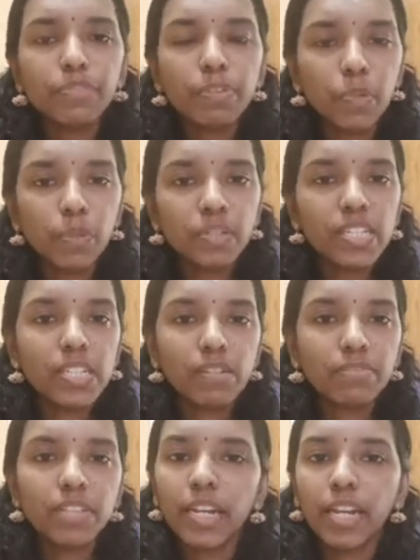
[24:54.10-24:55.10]
confirm
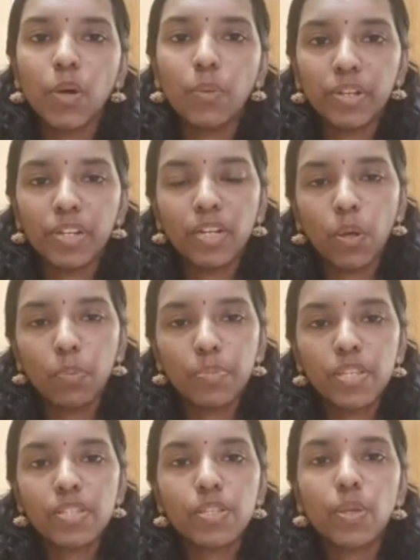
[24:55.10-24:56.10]
yourself that how many
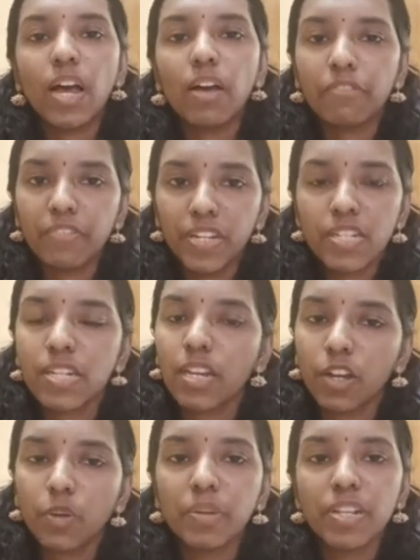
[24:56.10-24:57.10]
topics you have finished
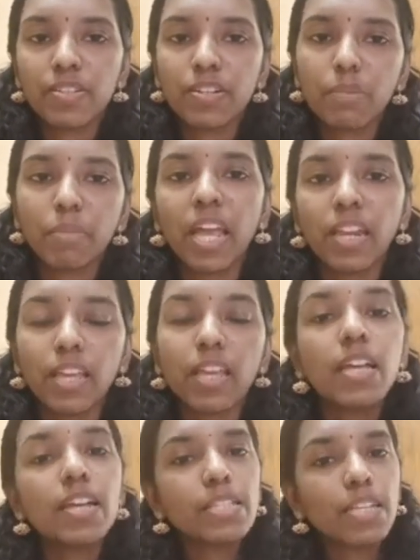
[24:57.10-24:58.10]
and how many is
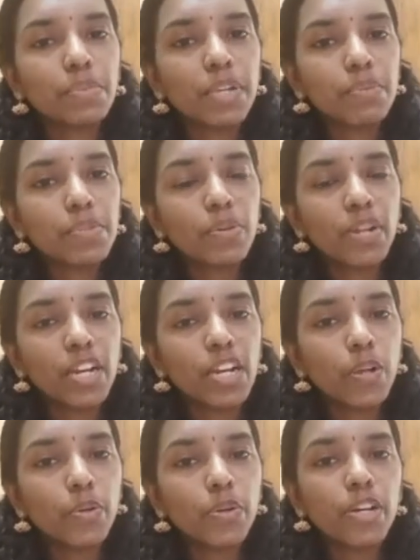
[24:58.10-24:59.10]
remaining. Sometimes your
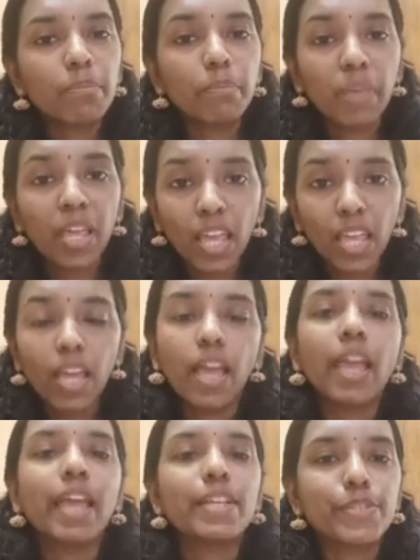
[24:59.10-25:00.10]
interlocutor may
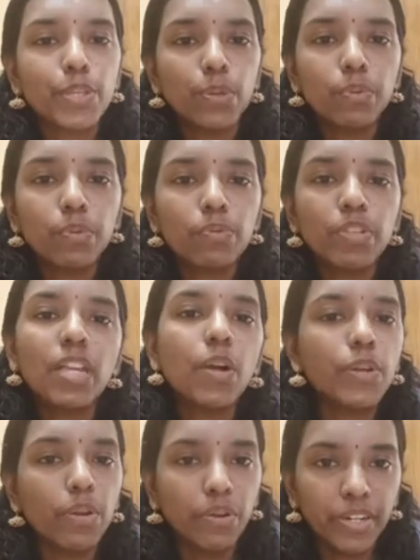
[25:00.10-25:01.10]
ask you
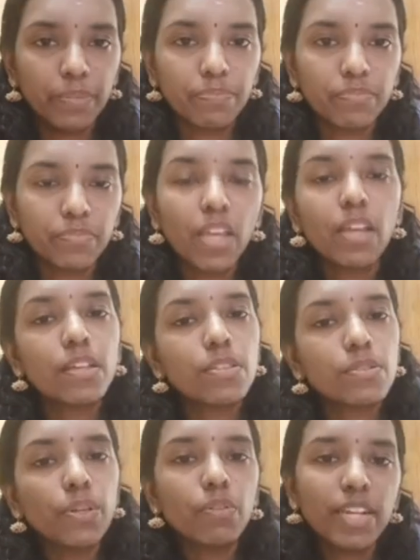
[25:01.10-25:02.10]
without order,
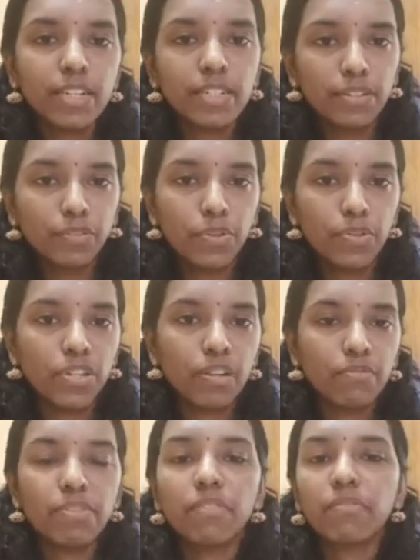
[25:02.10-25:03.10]
so you will get
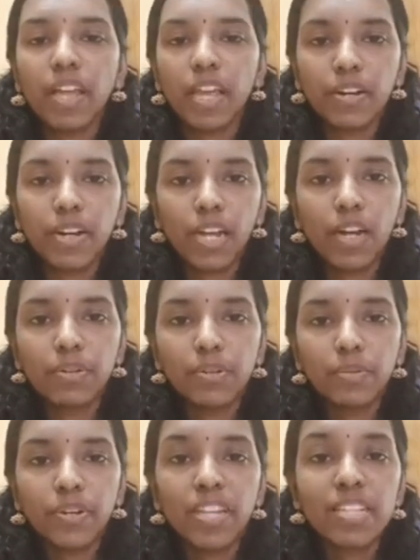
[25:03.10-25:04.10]
confusion from where I
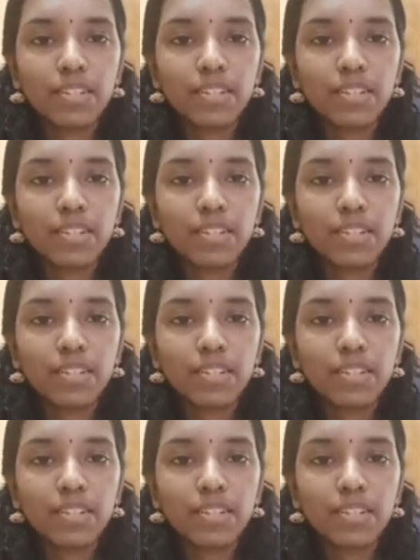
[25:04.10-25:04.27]
have to